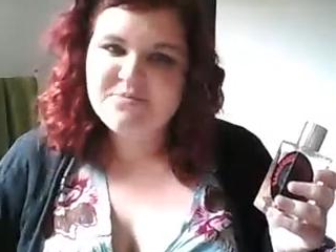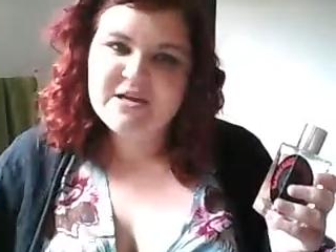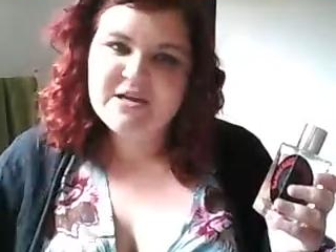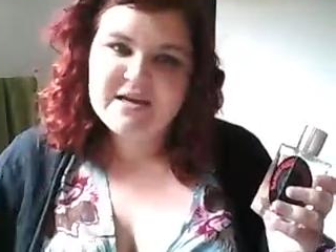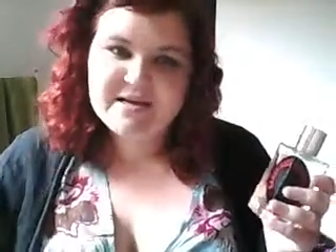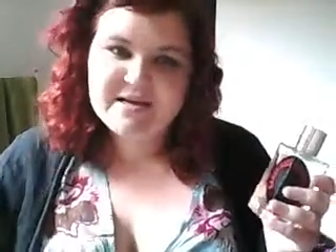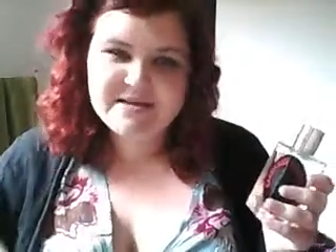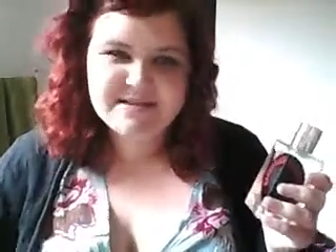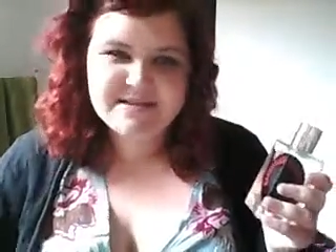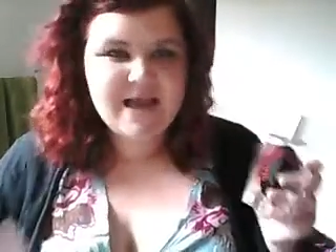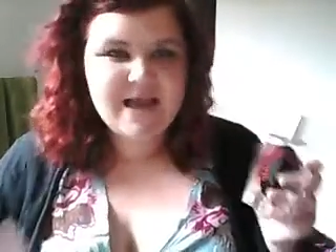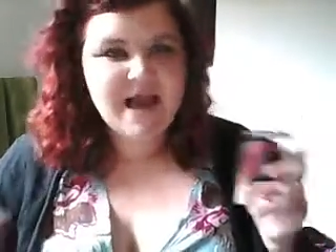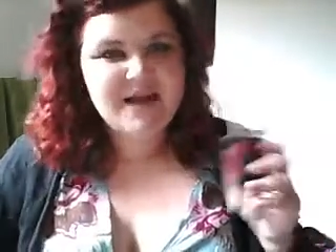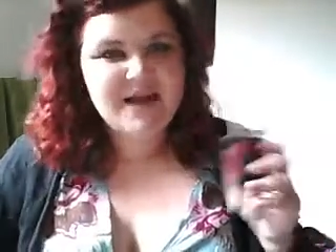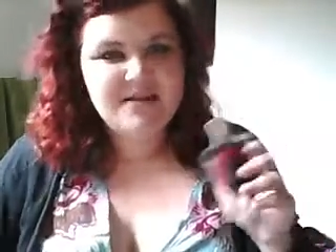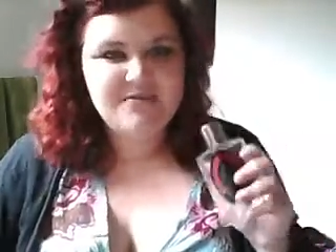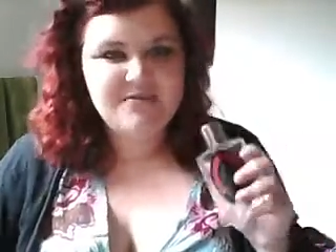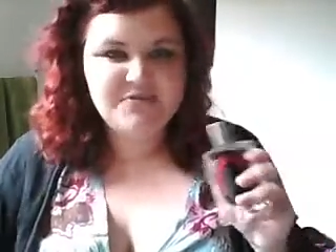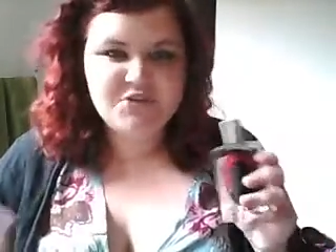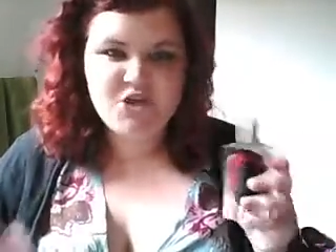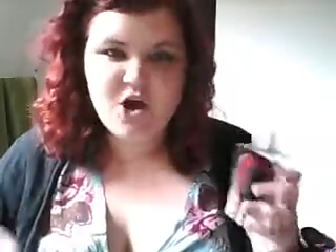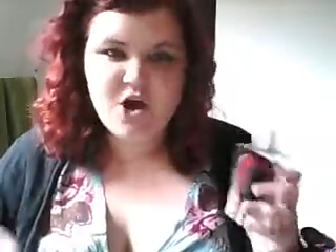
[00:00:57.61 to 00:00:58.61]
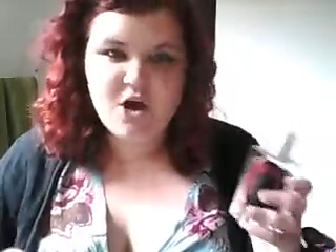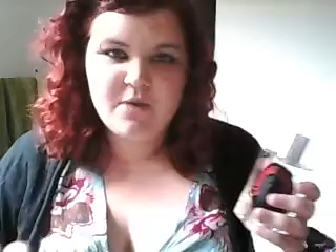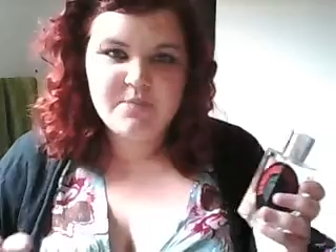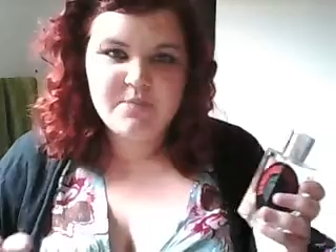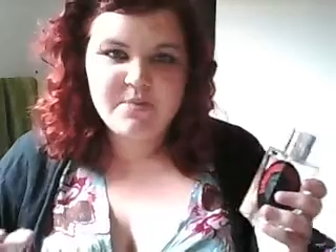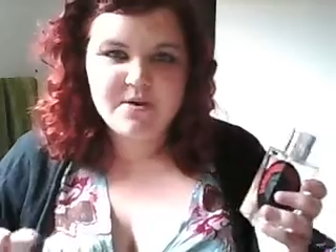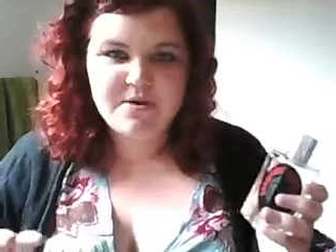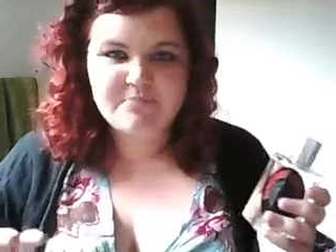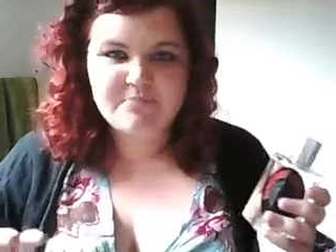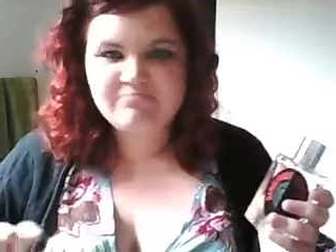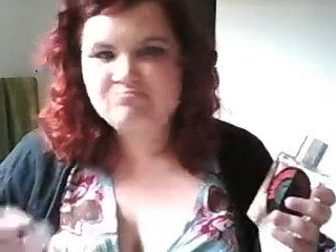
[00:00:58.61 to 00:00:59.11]
but it is kind of top
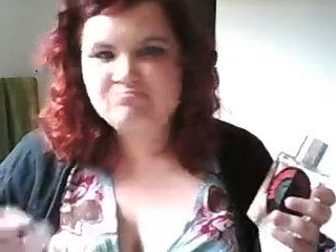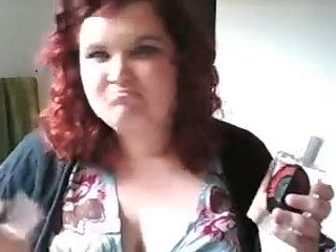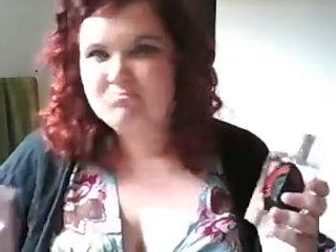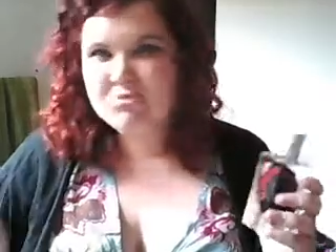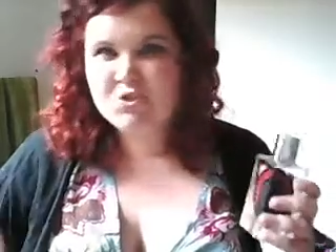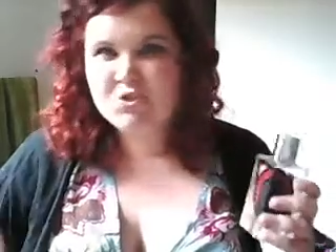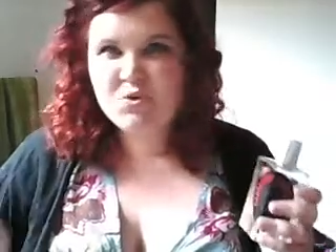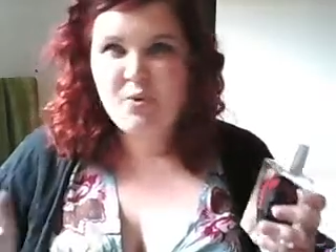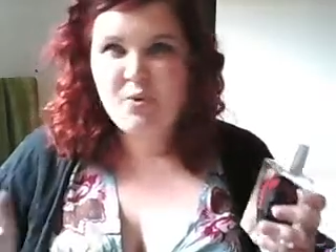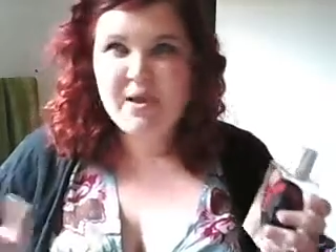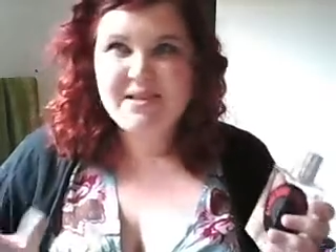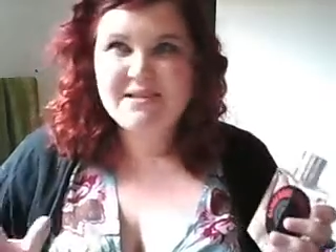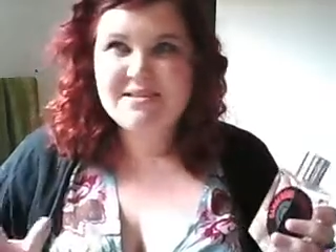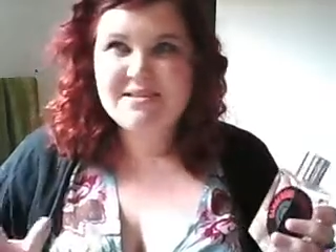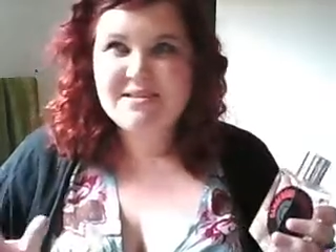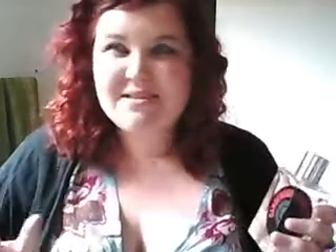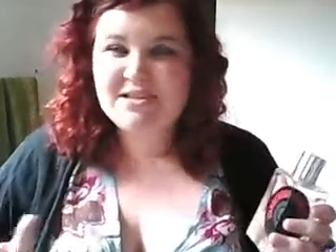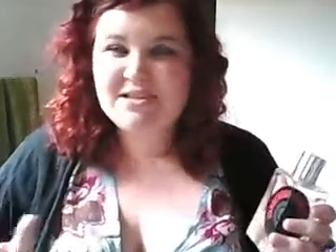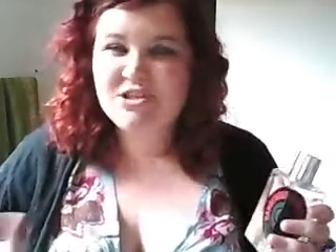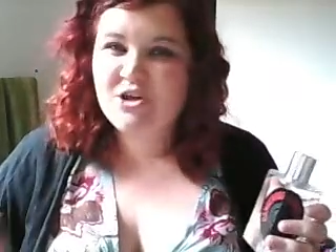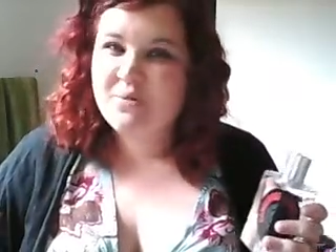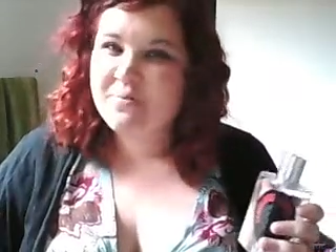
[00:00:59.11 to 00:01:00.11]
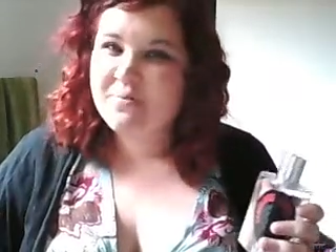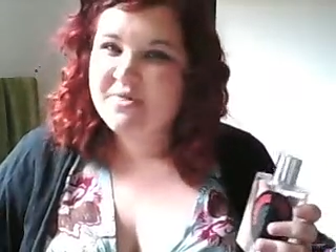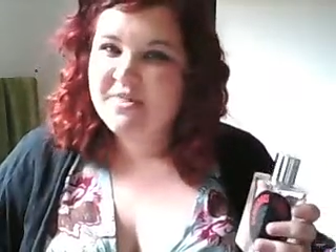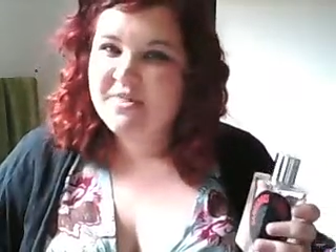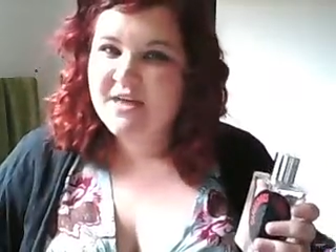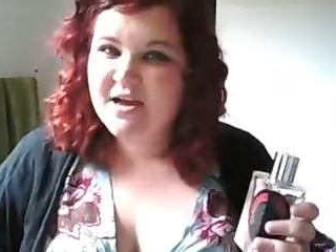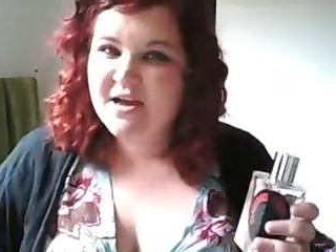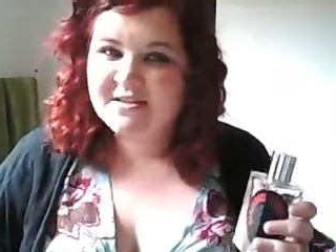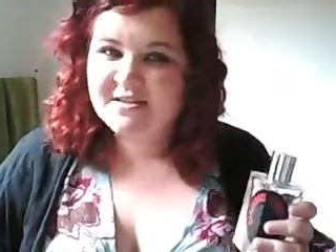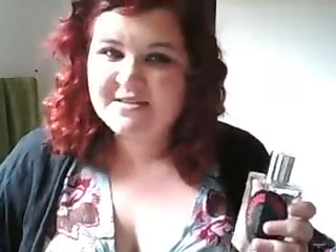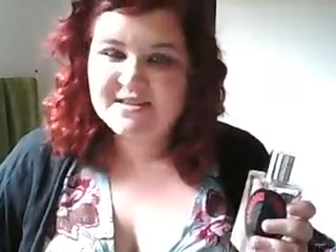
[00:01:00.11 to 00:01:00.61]
20, top
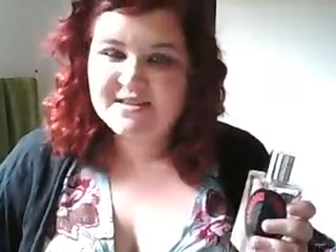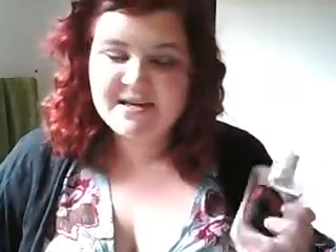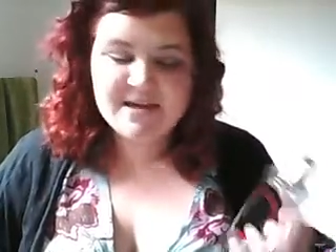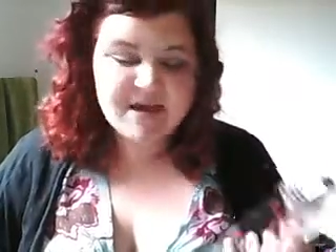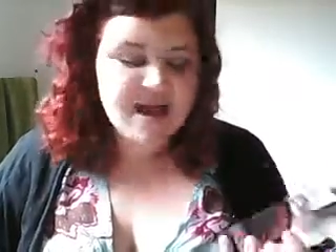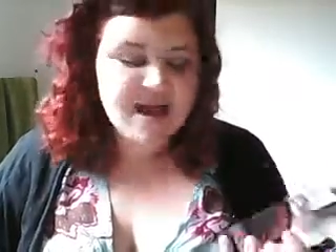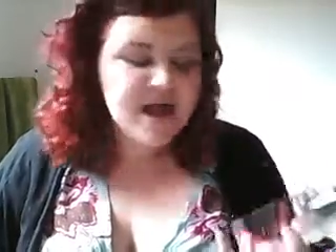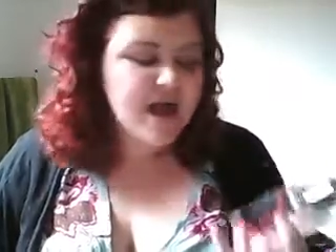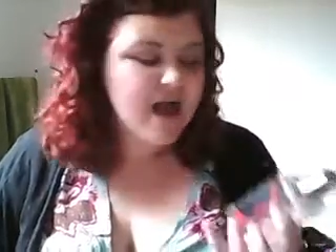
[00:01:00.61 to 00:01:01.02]
30.